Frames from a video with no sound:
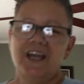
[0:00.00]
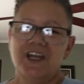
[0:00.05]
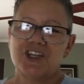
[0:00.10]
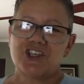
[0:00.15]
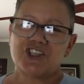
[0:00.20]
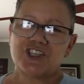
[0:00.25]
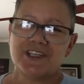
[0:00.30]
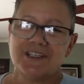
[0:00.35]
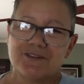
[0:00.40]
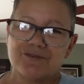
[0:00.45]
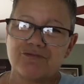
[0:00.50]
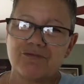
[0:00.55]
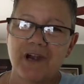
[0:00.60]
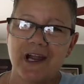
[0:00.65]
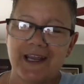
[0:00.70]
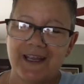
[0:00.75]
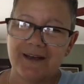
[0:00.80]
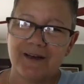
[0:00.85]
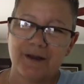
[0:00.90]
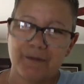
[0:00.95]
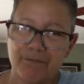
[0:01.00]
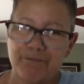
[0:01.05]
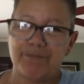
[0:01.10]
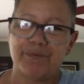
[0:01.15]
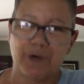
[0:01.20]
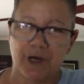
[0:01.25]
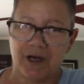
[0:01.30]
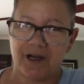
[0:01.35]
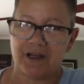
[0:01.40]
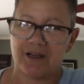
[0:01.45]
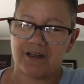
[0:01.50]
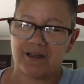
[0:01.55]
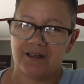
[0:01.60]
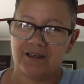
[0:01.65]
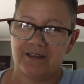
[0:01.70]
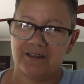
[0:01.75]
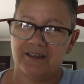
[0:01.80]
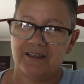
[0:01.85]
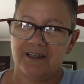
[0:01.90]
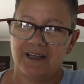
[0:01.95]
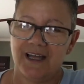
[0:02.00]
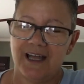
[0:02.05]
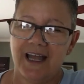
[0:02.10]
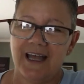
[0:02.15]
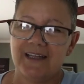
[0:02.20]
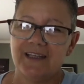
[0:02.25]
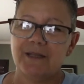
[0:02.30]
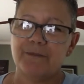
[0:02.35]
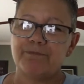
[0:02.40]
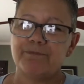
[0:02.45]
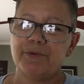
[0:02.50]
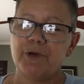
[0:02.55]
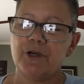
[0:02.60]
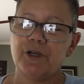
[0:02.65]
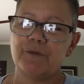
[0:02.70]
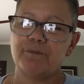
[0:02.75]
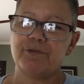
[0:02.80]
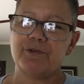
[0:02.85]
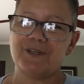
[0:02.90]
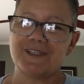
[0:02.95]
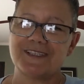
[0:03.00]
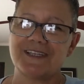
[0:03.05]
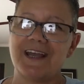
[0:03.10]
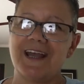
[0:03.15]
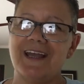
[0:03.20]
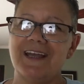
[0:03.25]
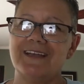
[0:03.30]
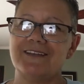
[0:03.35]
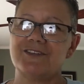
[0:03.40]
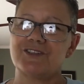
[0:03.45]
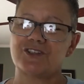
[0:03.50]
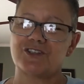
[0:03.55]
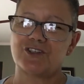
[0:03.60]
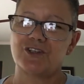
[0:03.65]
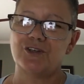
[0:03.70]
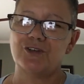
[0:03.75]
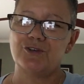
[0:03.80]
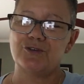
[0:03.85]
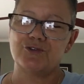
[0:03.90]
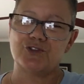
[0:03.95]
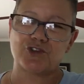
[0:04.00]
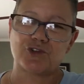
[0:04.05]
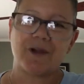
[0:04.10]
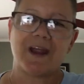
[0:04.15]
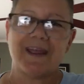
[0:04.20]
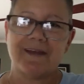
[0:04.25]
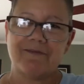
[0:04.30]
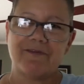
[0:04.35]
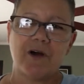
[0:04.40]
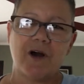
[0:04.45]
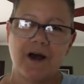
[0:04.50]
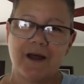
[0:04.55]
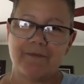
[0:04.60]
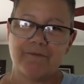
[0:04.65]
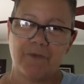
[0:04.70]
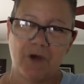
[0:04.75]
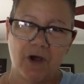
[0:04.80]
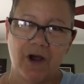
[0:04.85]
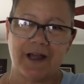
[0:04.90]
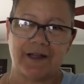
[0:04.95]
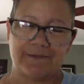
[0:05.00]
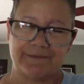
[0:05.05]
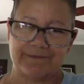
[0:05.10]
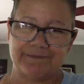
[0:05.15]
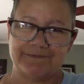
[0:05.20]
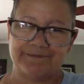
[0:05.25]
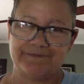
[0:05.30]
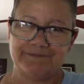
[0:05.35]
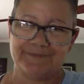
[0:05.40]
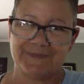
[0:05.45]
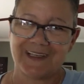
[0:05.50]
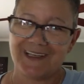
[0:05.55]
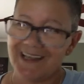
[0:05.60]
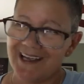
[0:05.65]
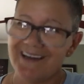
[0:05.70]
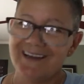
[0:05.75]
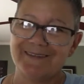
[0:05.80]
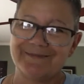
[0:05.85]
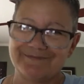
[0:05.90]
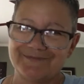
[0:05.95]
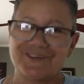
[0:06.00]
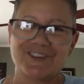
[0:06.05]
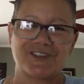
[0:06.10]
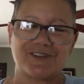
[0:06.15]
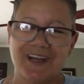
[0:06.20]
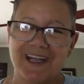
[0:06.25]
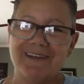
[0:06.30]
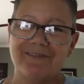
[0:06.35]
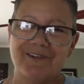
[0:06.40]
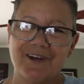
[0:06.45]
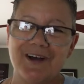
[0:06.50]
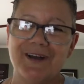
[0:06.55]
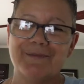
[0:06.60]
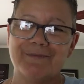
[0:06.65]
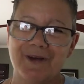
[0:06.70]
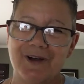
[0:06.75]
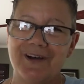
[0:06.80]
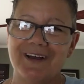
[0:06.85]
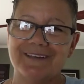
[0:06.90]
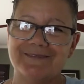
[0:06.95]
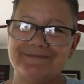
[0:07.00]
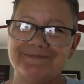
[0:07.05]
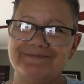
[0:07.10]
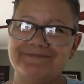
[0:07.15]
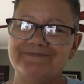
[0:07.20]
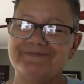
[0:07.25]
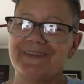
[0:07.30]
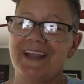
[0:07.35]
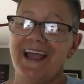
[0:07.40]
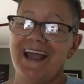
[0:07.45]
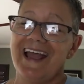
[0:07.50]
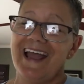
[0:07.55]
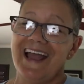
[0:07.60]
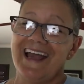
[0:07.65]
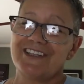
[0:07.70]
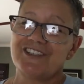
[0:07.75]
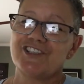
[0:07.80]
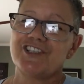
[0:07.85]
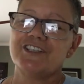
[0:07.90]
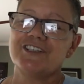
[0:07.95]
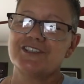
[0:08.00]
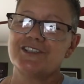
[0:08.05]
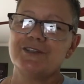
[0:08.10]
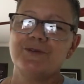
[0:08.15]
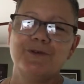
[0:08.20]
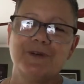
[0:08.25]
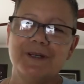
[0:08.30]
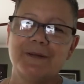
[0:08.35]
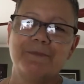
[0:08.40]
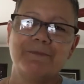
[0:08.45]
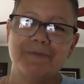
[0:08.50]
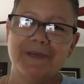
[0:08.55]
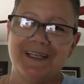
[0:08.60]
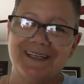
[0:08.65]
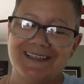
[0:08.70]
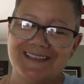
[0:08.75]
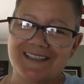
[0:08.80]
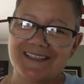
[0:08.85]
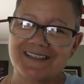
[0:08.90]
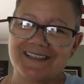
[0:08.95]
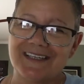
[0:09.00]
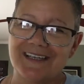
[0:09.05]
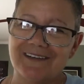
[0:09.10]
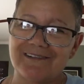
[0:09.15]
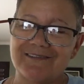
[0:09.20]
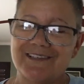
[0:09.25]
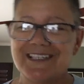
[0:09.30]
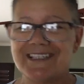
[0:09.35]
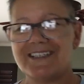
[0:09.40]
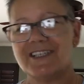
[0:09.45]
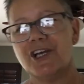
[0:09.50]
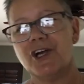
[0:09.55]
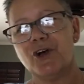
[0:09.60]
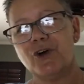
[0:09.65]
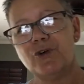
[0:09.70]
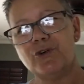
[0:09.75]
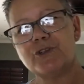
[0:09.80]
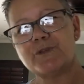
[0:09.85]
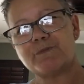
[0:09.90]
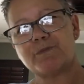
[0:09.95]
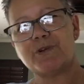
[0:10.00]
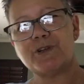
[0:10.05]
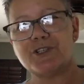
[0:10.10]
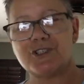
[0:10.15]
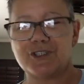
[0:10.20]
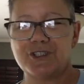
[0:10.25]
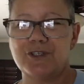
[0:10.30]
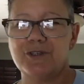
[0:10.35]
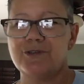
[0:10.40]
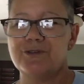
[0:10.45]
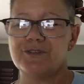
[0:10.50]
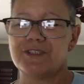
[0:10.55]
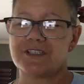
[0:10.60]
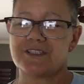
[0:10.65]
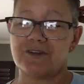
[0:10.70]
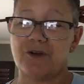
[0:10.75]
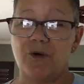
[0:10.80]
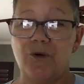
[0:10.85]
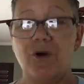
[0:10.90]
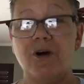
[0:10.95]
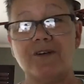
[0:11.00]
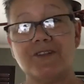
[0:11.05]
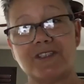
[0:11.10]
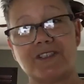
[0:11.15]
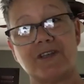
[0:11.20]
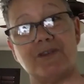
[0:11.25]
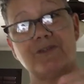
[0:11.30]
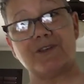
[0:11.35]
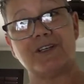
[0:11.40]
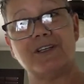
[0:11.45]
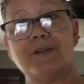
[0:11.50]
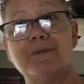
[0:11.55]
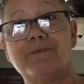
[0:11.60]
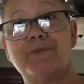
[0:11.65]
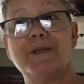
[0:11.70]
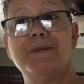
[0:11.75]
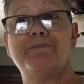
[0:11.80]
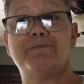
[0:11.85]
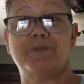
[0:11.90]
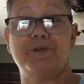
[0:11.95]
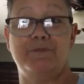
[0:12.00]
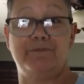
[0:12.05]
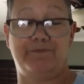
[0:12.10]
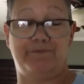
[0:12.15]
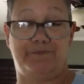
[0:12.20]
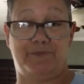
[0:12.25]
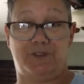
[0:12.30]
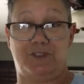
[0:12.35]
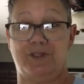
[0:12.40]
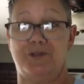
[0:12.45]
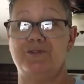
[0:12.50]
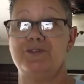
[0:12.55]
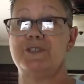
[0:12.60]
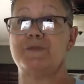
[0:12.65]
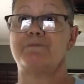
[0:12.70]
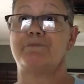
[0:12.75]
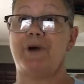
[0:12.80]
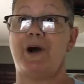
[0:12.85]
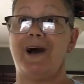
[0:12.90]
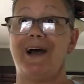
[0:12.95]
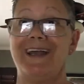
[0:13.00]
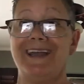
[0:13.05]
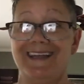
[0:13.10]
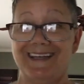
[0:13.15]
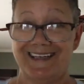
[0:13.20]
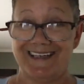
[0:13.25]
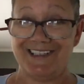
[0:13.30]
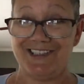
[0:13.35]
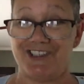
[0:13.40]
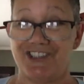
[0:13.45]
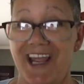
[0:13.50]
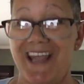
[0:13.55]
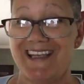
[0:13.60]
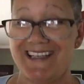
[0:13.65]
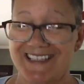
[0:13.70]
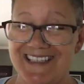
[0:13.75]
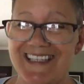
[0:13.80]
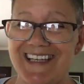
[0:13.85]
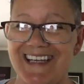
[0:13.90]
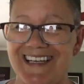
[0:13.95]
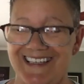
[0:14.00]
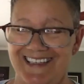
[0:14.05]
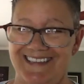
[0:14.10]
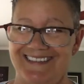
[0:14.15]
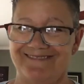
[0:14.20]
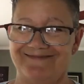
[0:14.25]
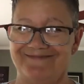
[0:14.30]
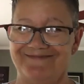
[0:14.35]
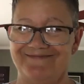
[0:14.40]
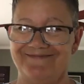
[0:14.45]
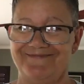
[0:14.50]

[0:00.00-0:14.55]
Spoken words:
She's writing a book, and the book pertains to Trayvon Martin. Yep, Trayvon Martin. And she's doing a mini-series who's produced, also going to be produced by Jay-Z.